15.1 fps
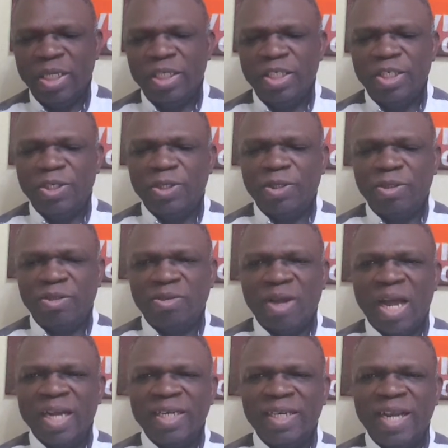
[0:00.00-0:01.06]

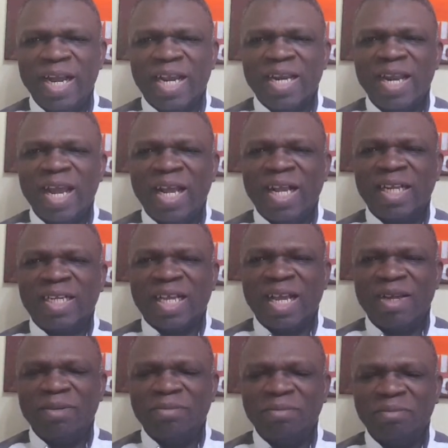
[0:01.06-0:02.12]
And that
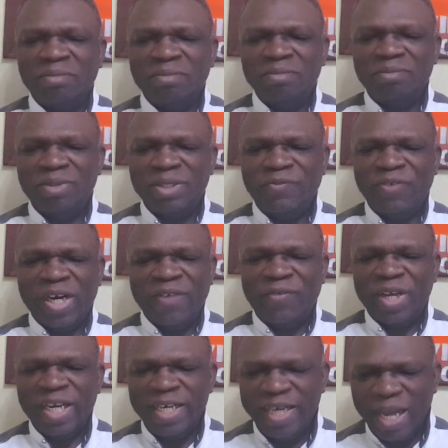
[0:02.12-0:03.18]
can be very,
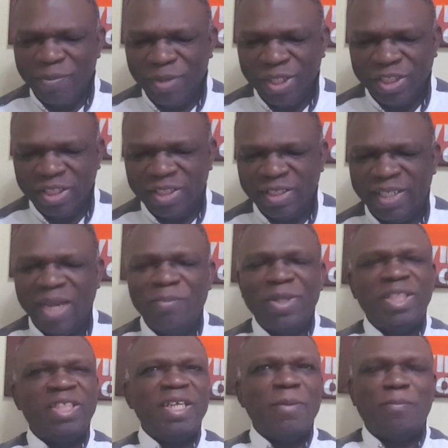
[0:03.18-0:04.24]
very
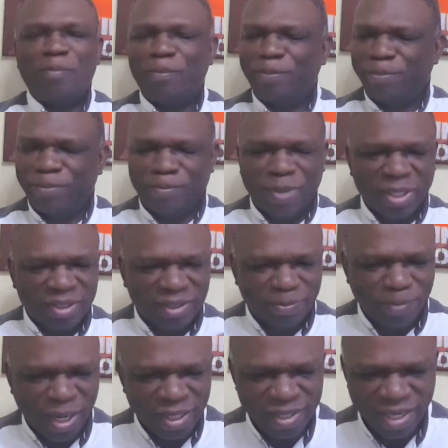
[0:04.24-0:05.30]
damaging
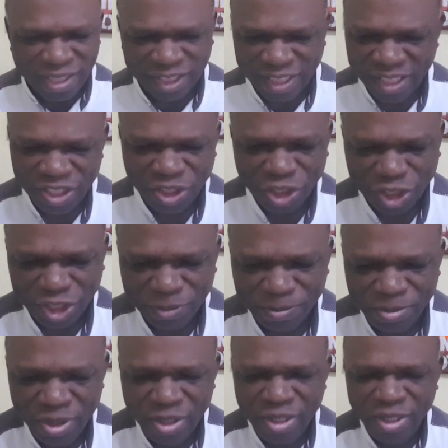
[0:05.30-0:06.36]
partner's relationship
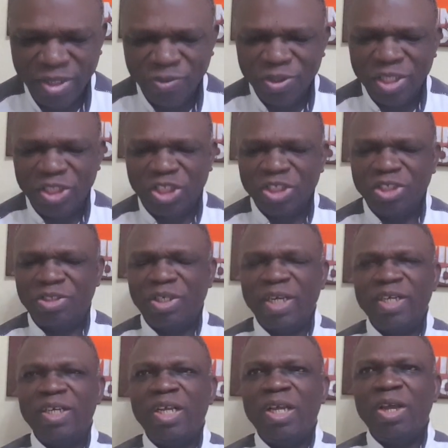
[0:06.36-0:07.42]
with the
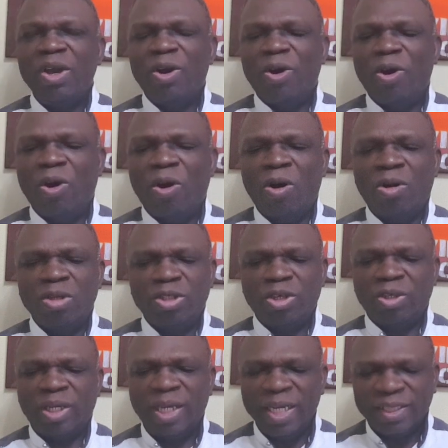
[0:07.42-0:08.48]
children, or
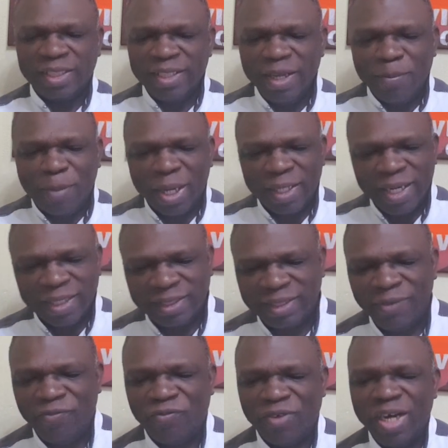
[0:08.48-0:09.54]
not letting a partner
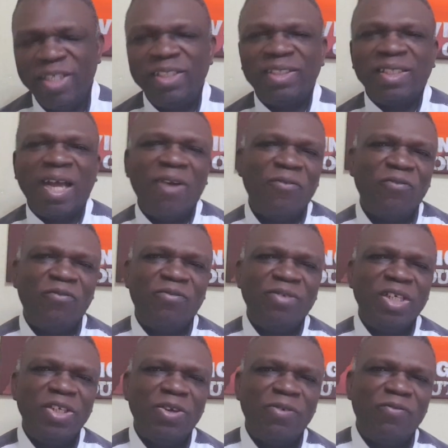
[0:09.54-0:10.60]
see friends and
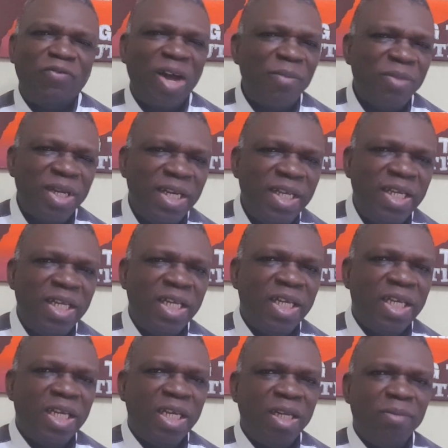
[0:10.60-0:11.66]
family
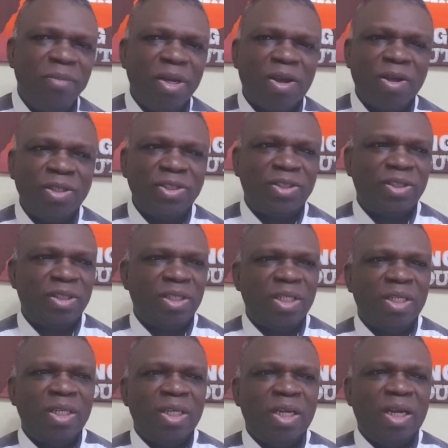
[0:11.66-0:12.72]
because
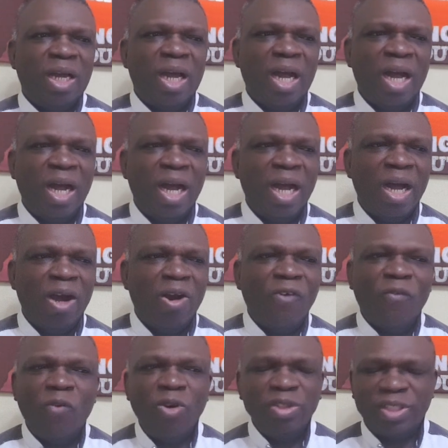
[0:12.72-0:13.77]

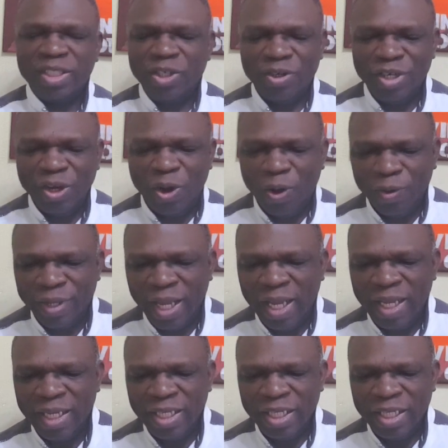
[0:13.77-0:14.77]
of one thing or the other.